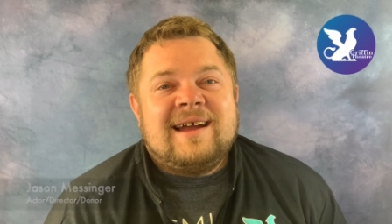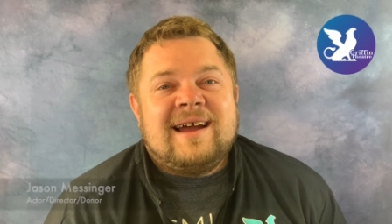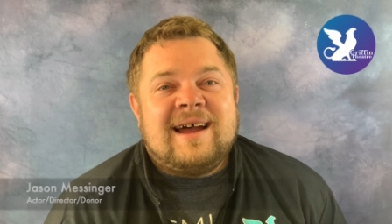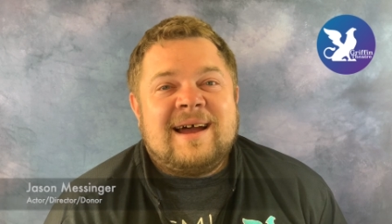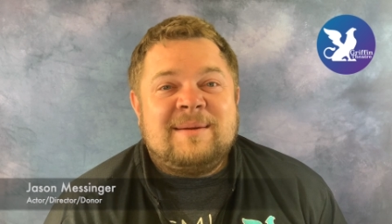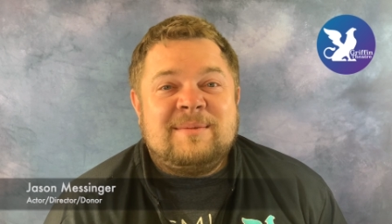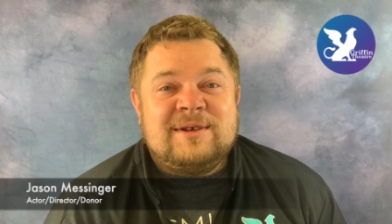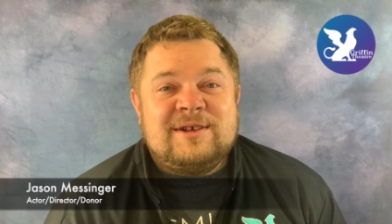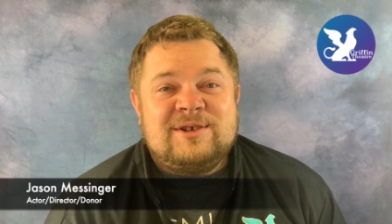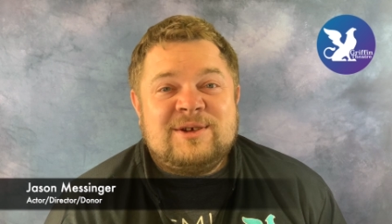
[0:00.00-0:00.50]

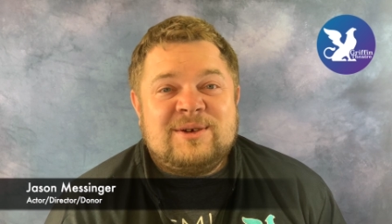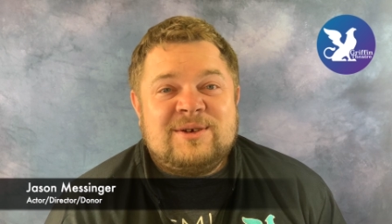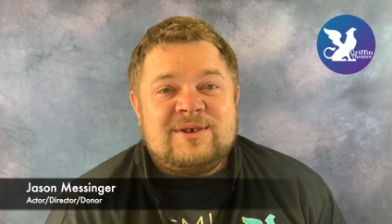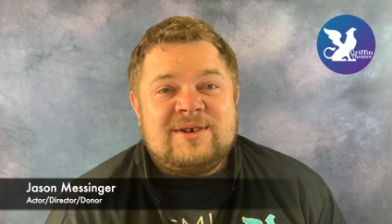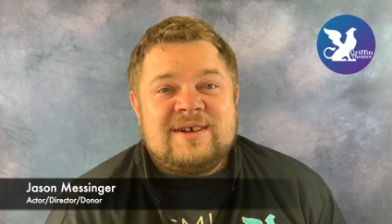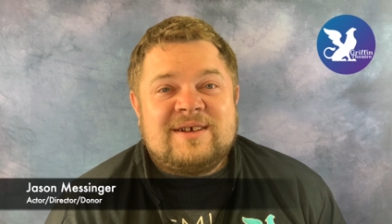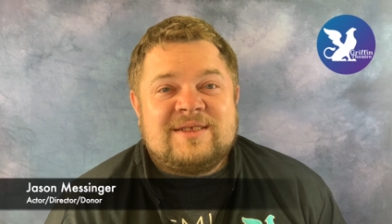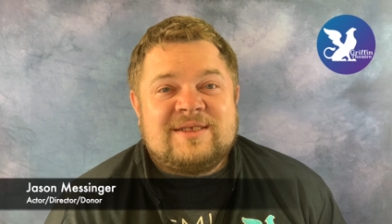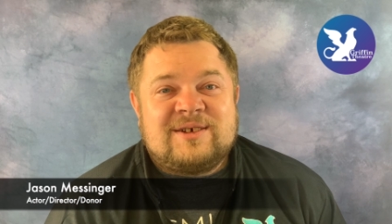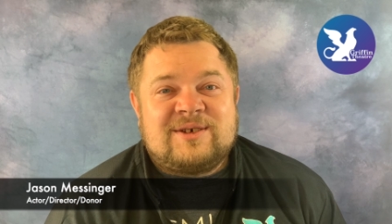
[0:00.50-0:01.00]
I'm a
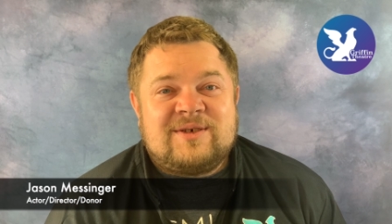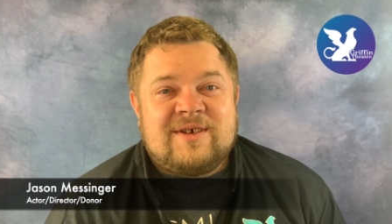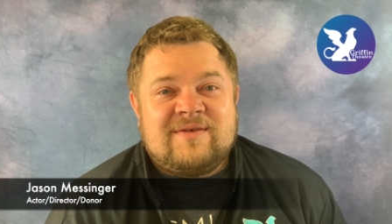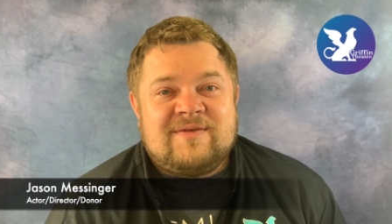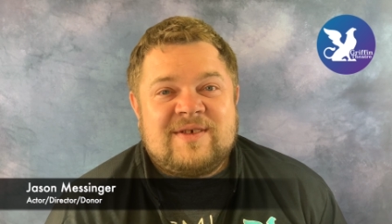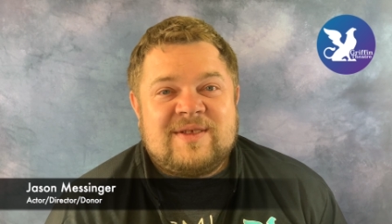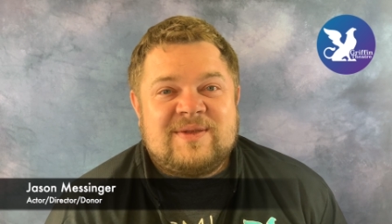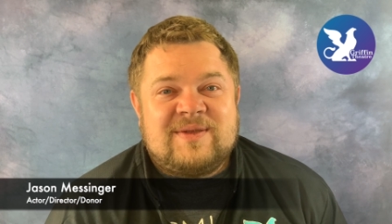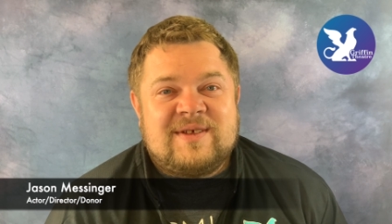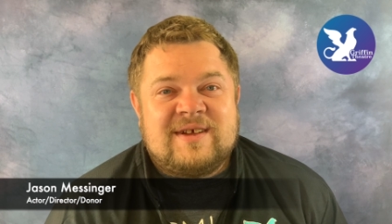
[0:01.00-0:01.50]
donor at the
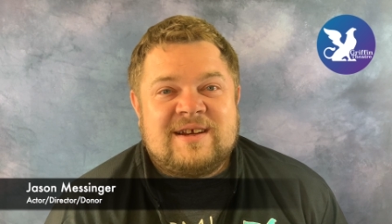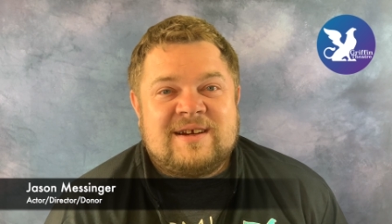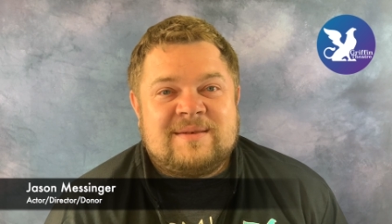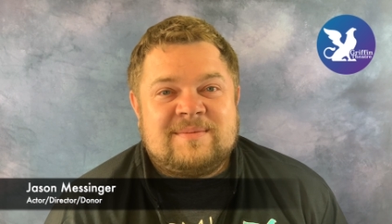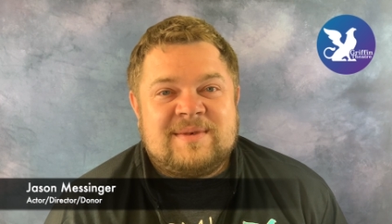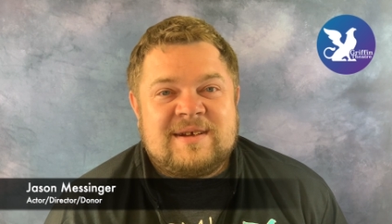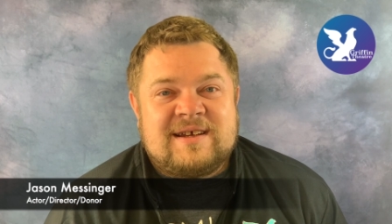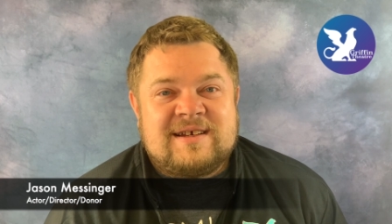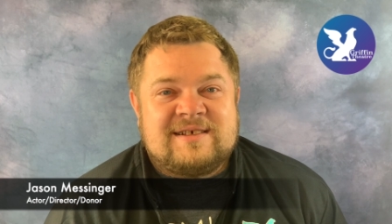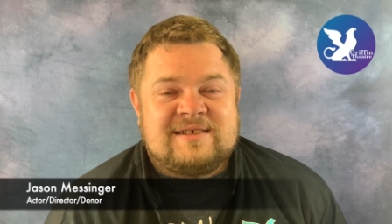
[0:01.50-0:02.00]
Griffin Theatre
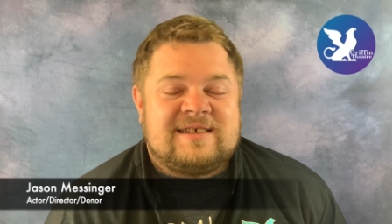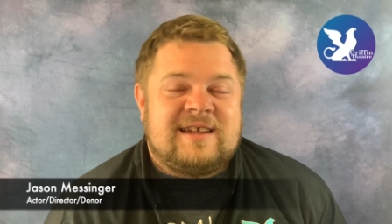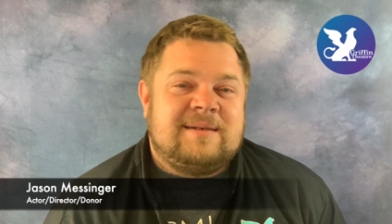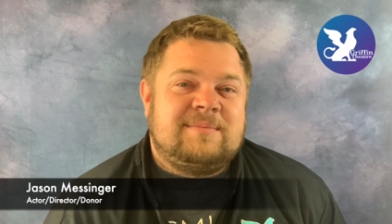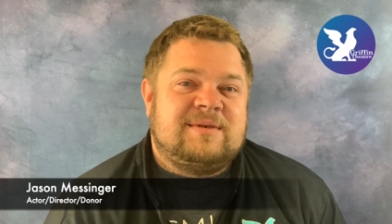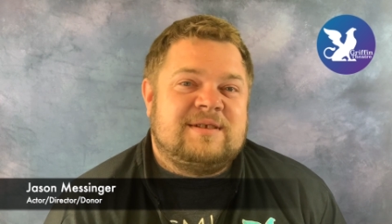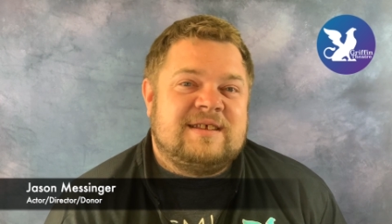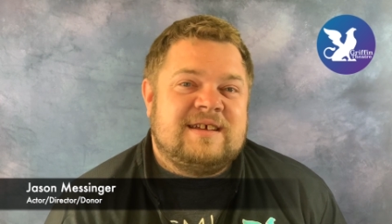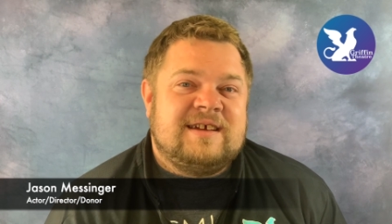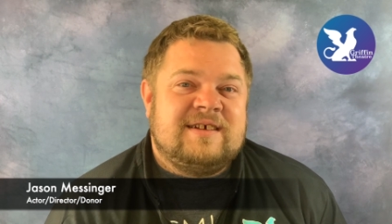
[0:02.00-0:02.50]
because I
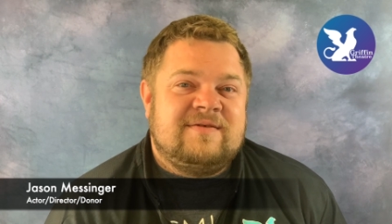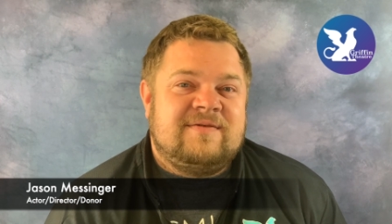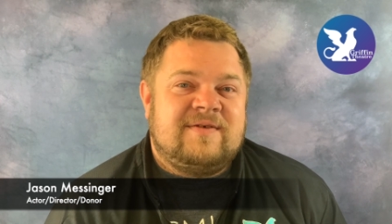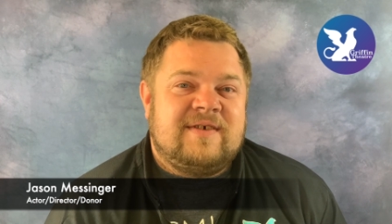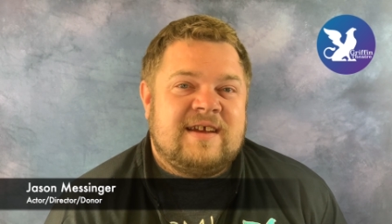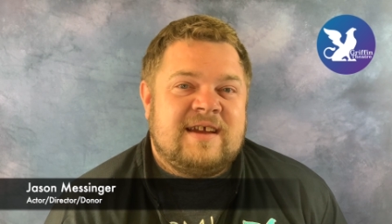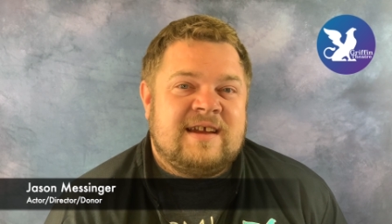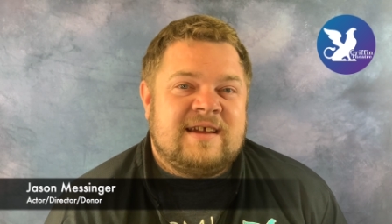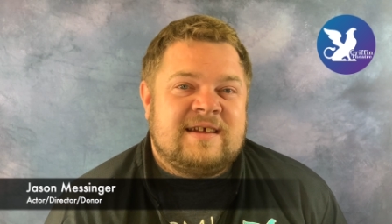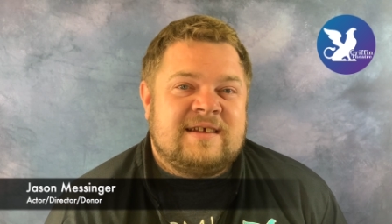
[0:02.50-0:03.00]
believe
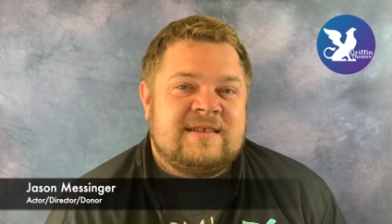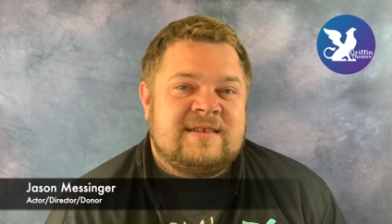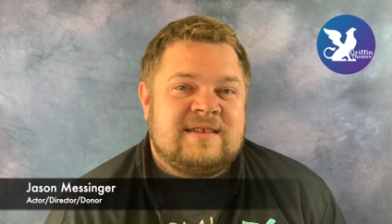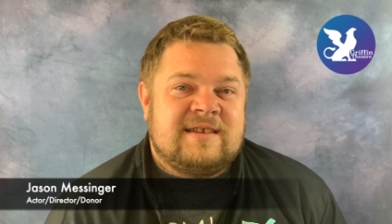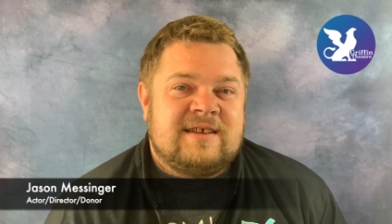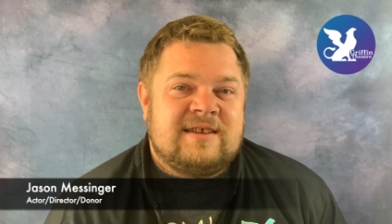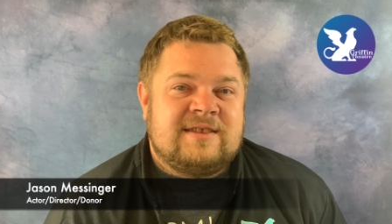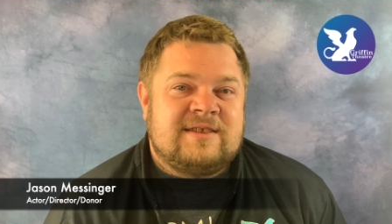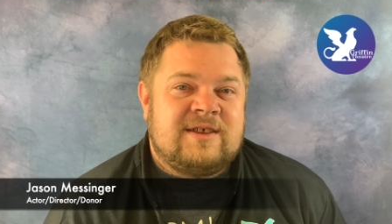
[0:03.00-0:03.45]
in